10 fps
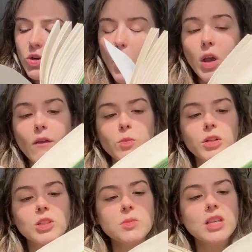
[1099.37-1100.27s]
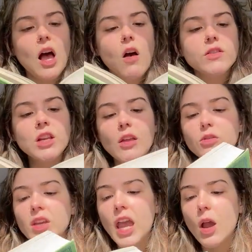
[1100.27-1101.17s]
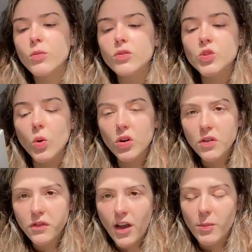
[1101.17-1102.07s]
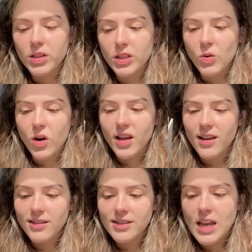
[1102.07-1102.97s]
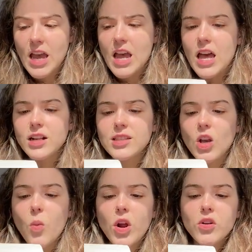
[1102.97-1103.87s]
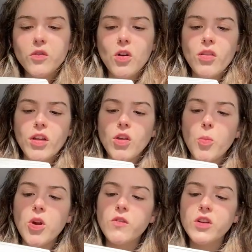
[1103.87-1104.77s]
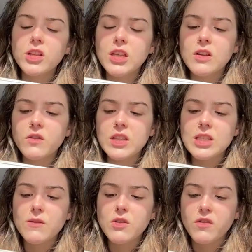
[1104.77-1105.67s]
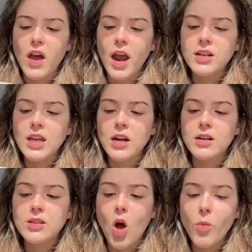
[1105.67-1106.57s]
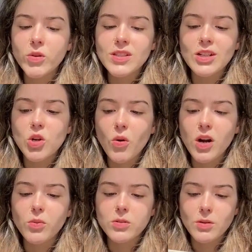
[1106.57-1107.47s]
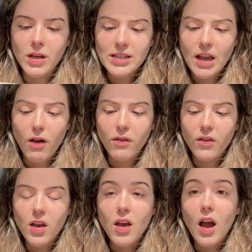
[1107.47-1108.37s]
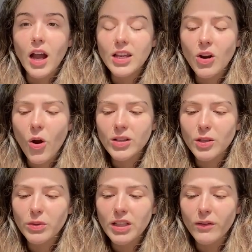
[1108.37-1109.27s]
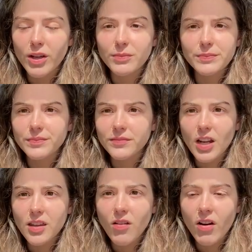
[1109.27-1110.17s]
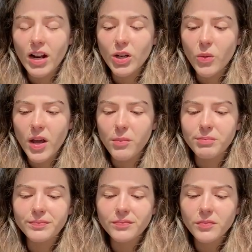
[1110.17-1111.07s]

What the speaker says: knowing of it but themselves, neither the Campbells, nor her family, nor his. It is so wonderful that though perfectly convinced of the fact, yet it is almost incredible to myself. I can hardly believe it. I thought I knew him.